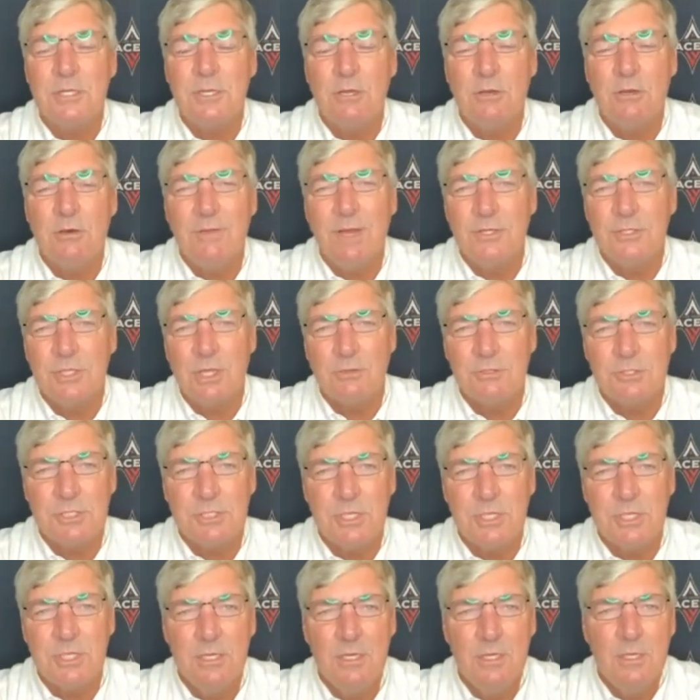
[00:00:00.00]
I know that
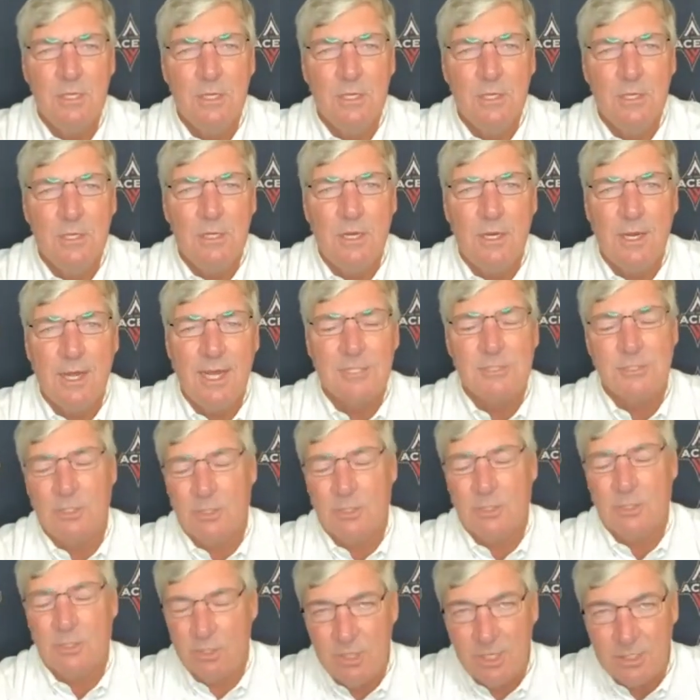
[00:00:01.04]
Chelsea uh, has to
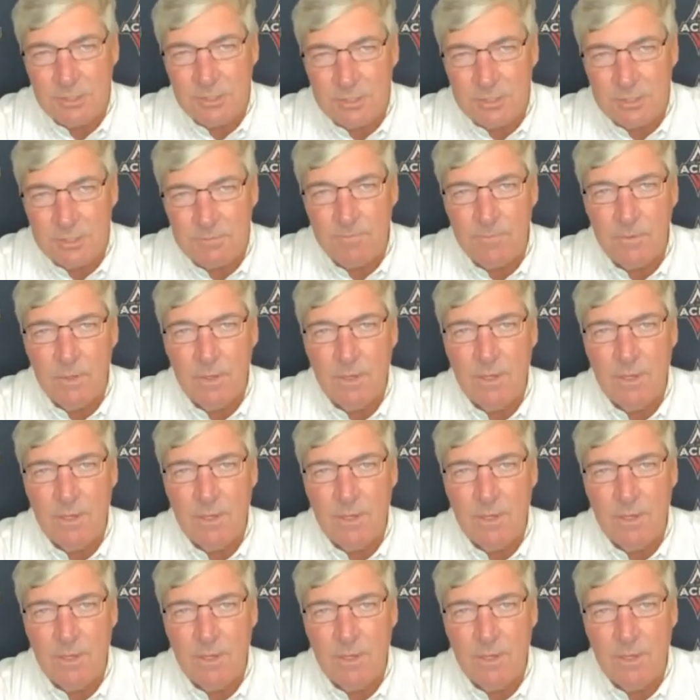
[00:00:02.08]
learn us,